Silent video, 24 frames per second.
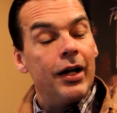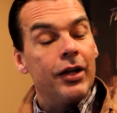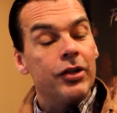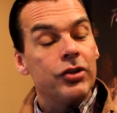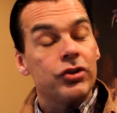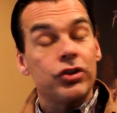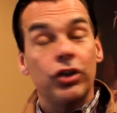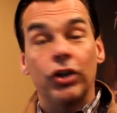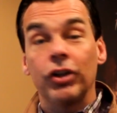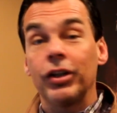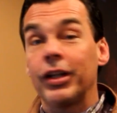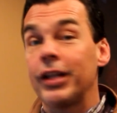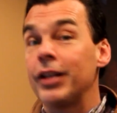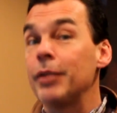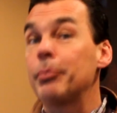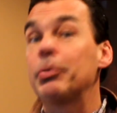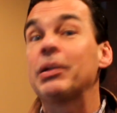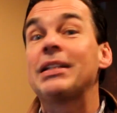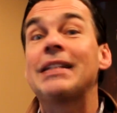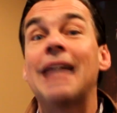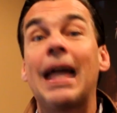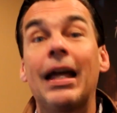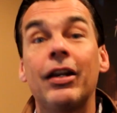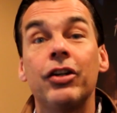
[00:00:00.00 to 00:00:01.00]
Certainly the
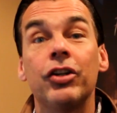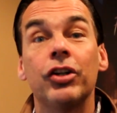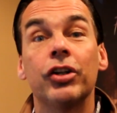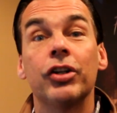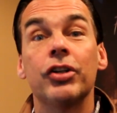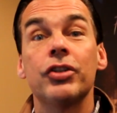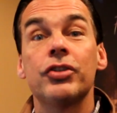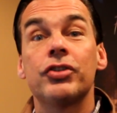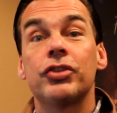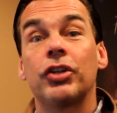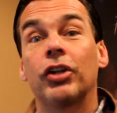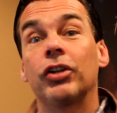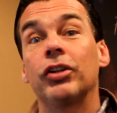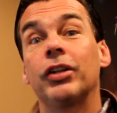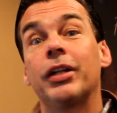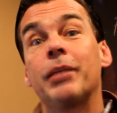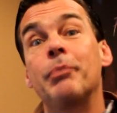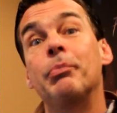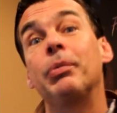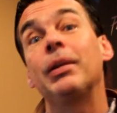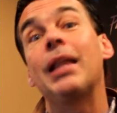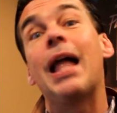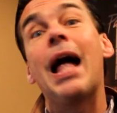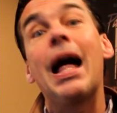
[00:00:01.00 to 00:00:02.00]
Pretenders, certainly
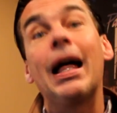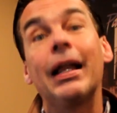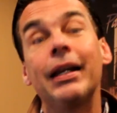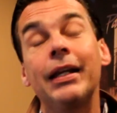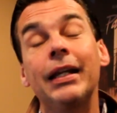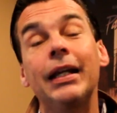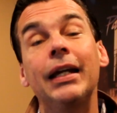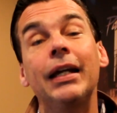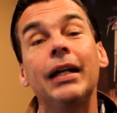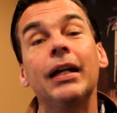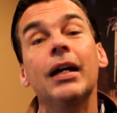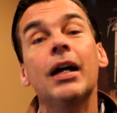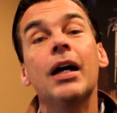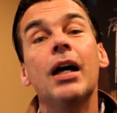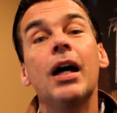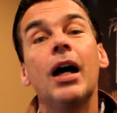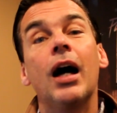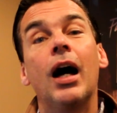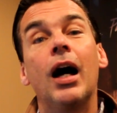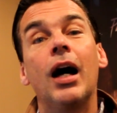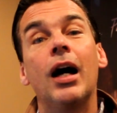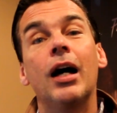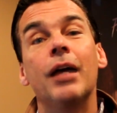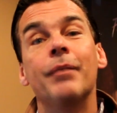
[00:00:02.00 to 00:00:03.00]
Blondie,
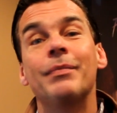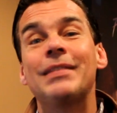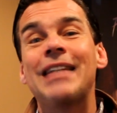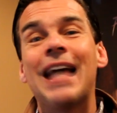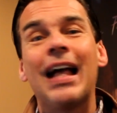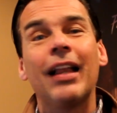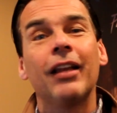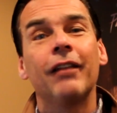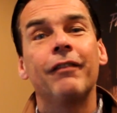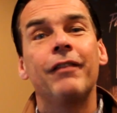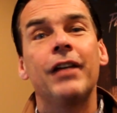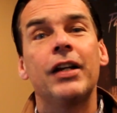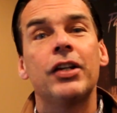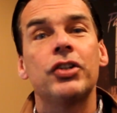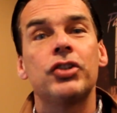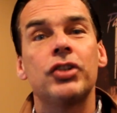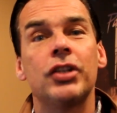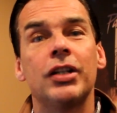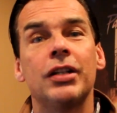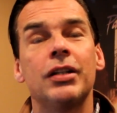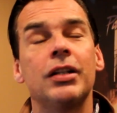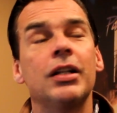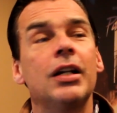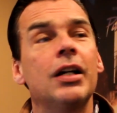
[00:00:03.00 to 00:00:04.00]

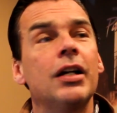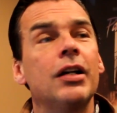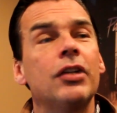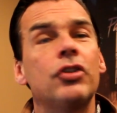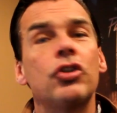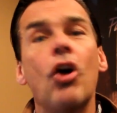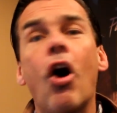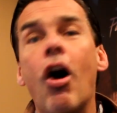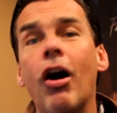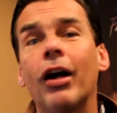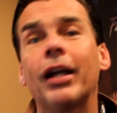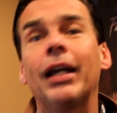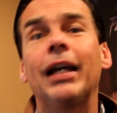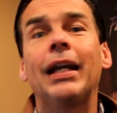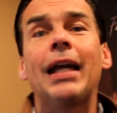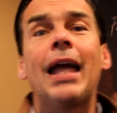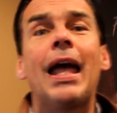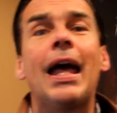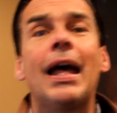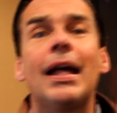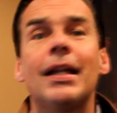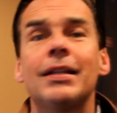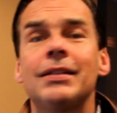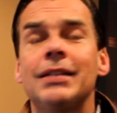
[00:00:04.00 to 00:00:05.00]
Television, Talking
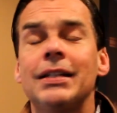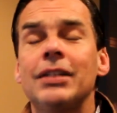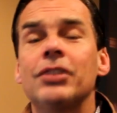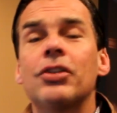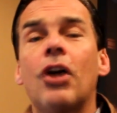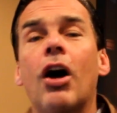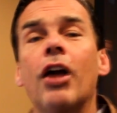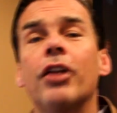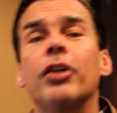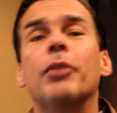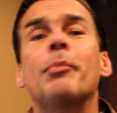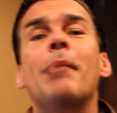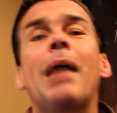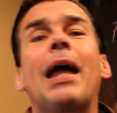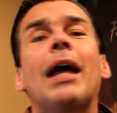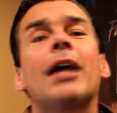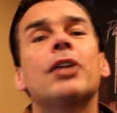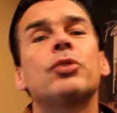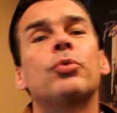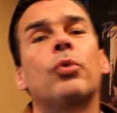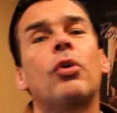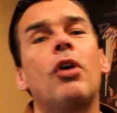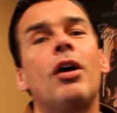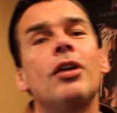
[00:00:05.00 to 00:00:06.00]
Heads, these other
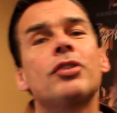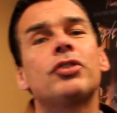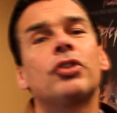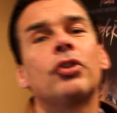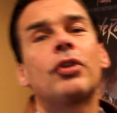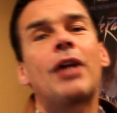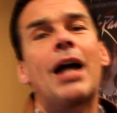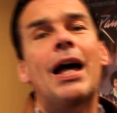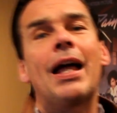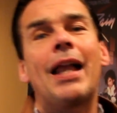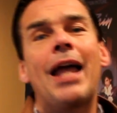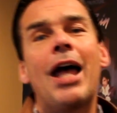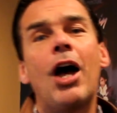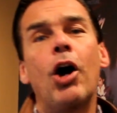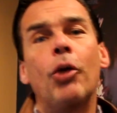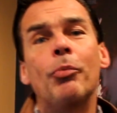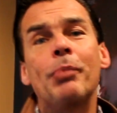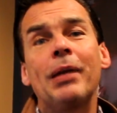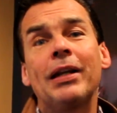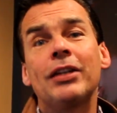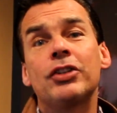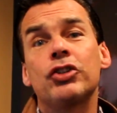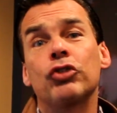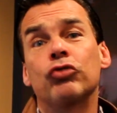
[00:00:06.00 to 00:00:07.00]
bands were also kind of
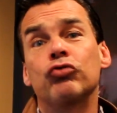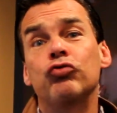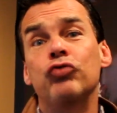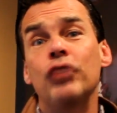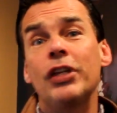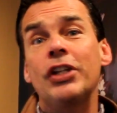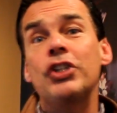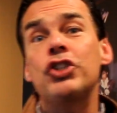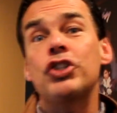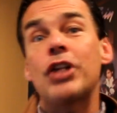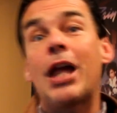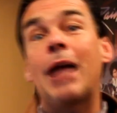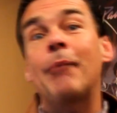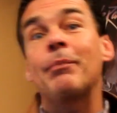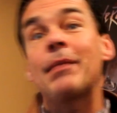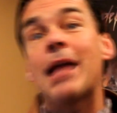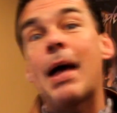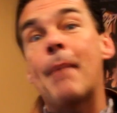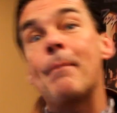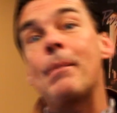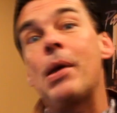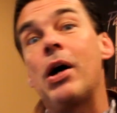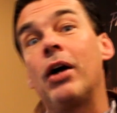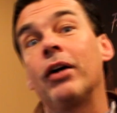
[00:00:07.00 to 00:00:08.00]
helping to reshape
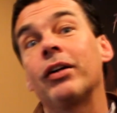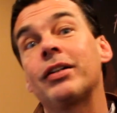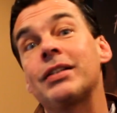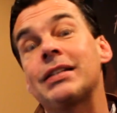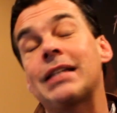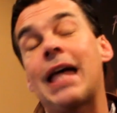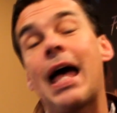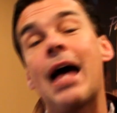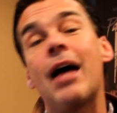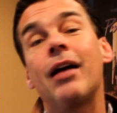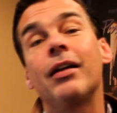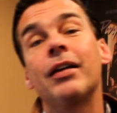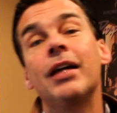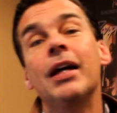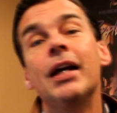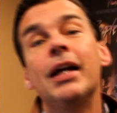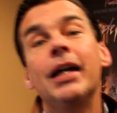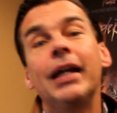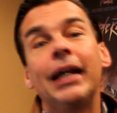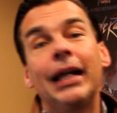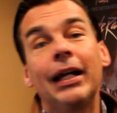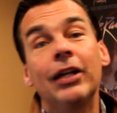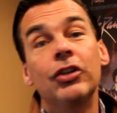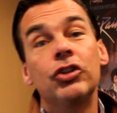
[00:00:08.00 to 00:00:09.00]
that punk sound
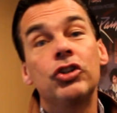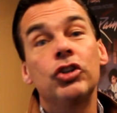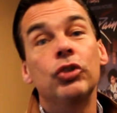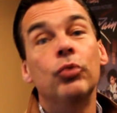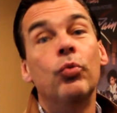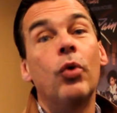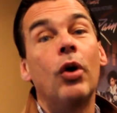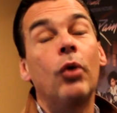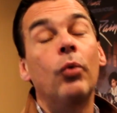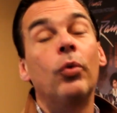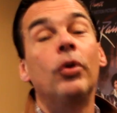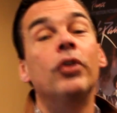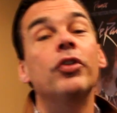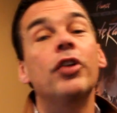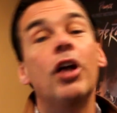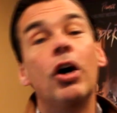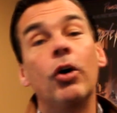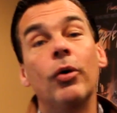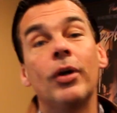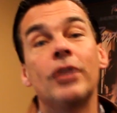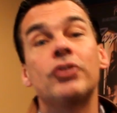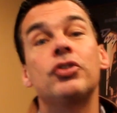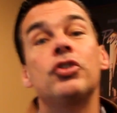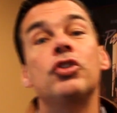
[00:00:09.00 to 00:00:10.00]
into what we'll
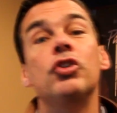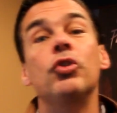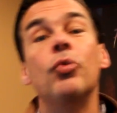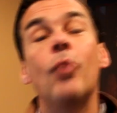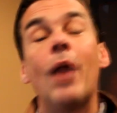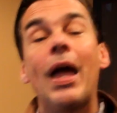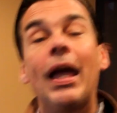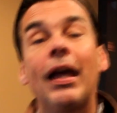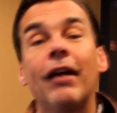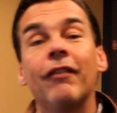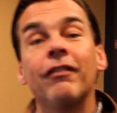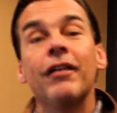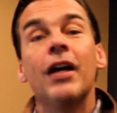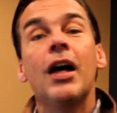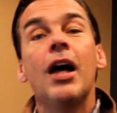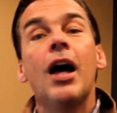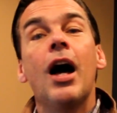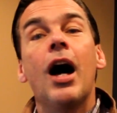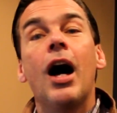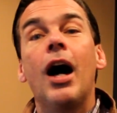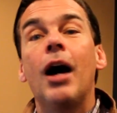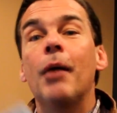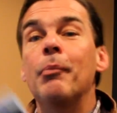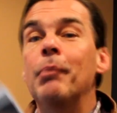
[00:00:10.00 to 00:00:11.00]
know as new wave.
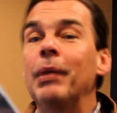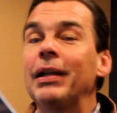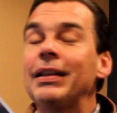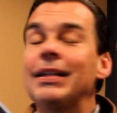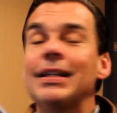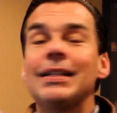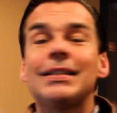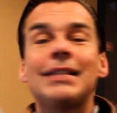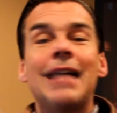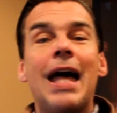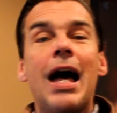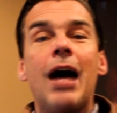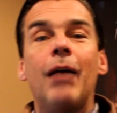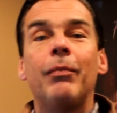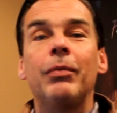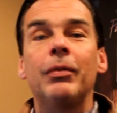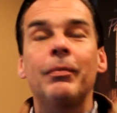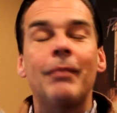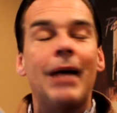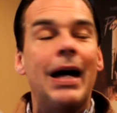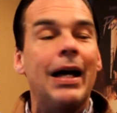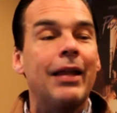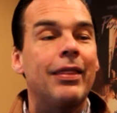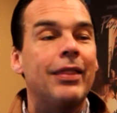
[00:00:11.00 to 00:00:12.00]
But this
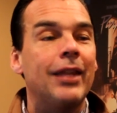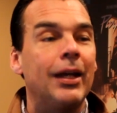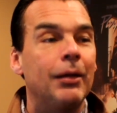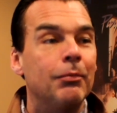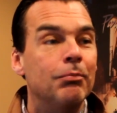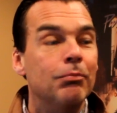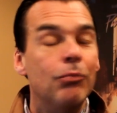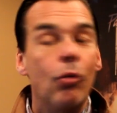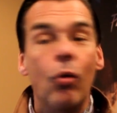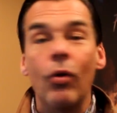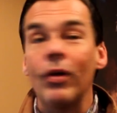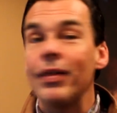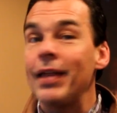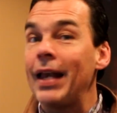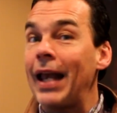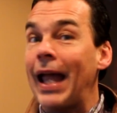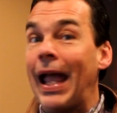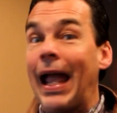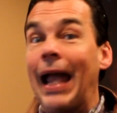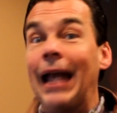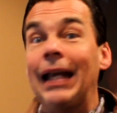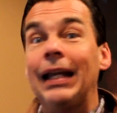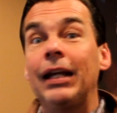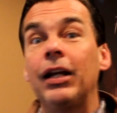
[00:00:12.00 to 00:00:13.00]
album, I think more than
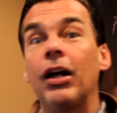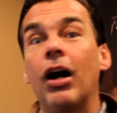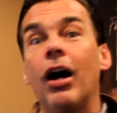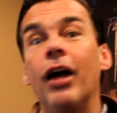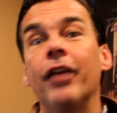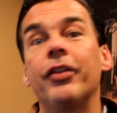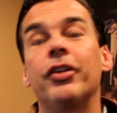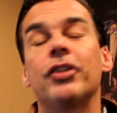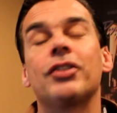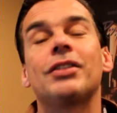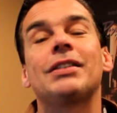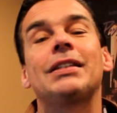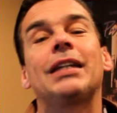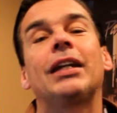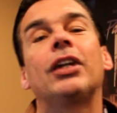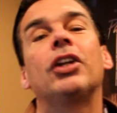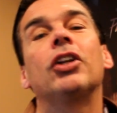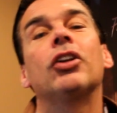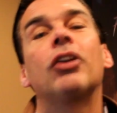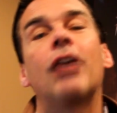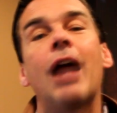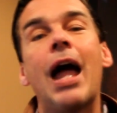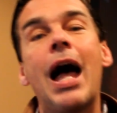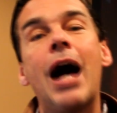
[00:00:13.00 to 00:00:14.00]
any other
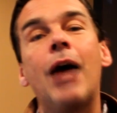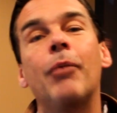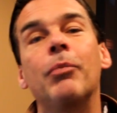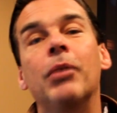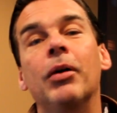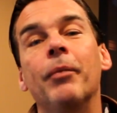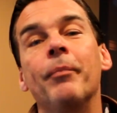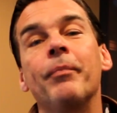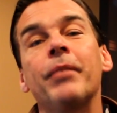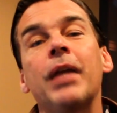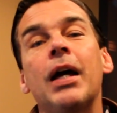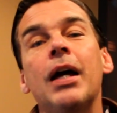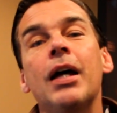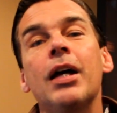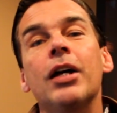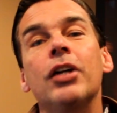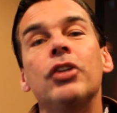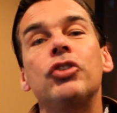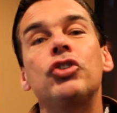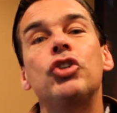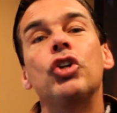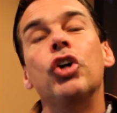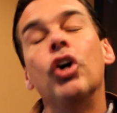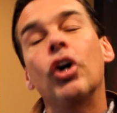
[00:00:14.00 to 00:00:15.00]
singular album,
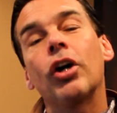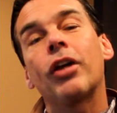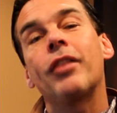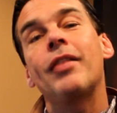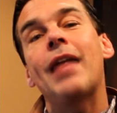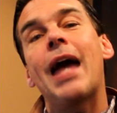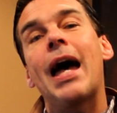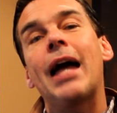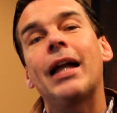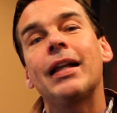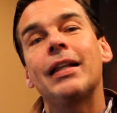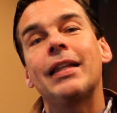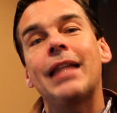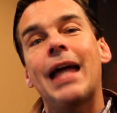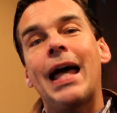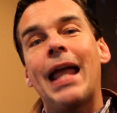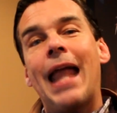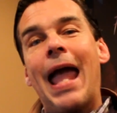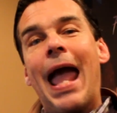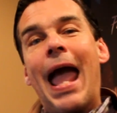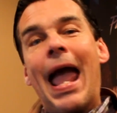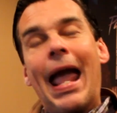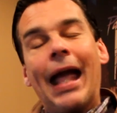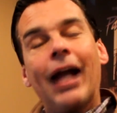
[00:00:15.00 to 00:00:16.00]
took that
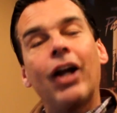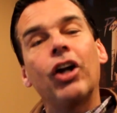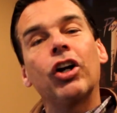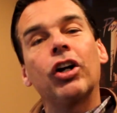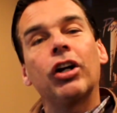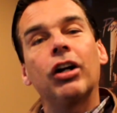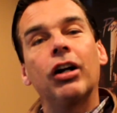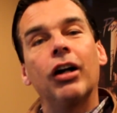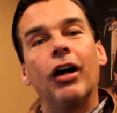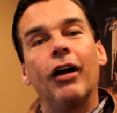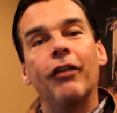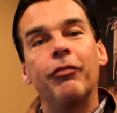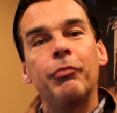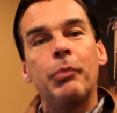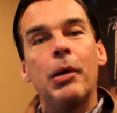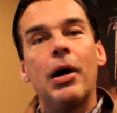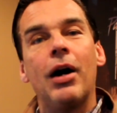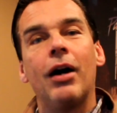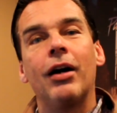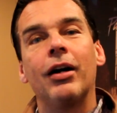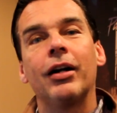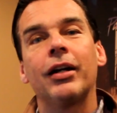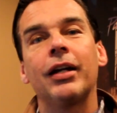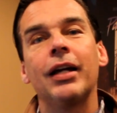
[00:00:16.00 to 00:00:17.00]
anger of
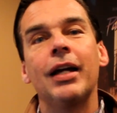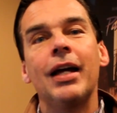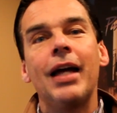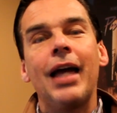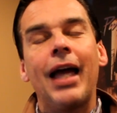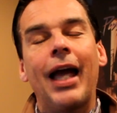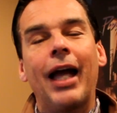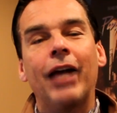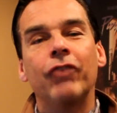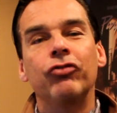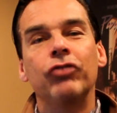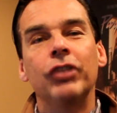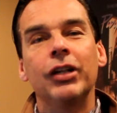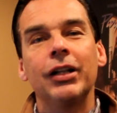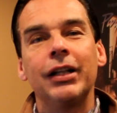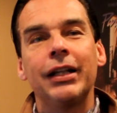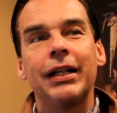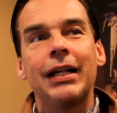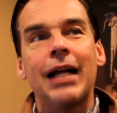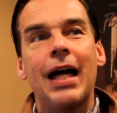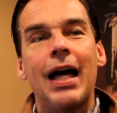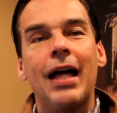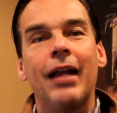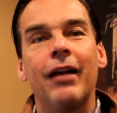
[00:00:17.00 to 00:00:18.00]
punk and
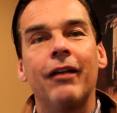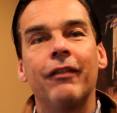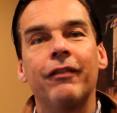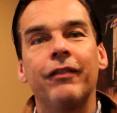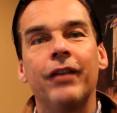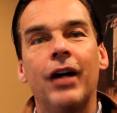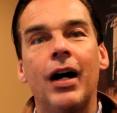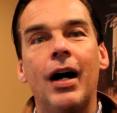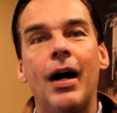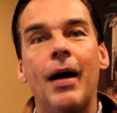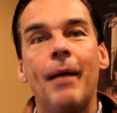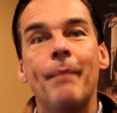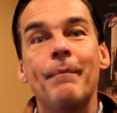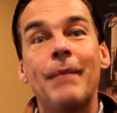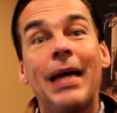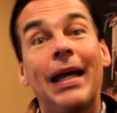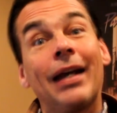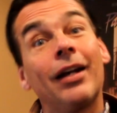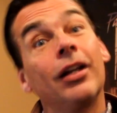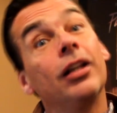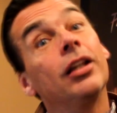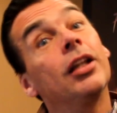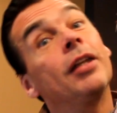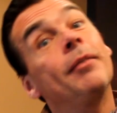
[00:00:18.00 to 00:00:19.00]
really kind of
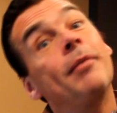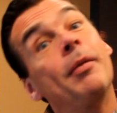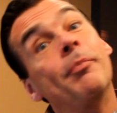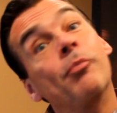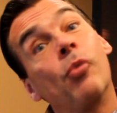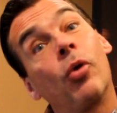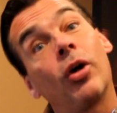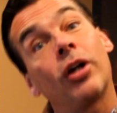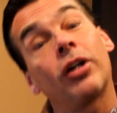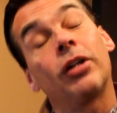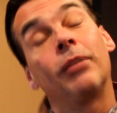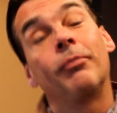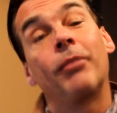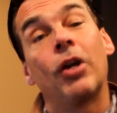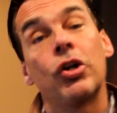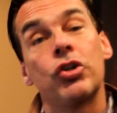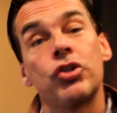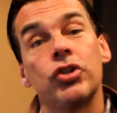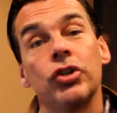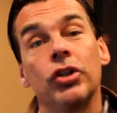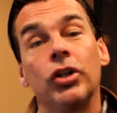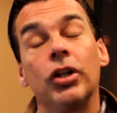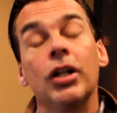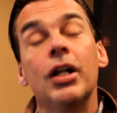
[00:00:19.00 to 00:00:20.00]
made it a little bit more
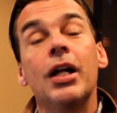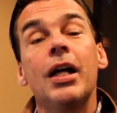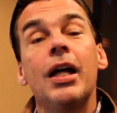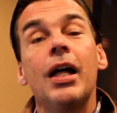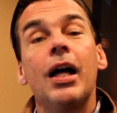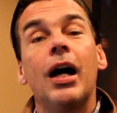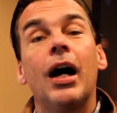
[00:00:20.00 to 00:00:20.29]
commercial.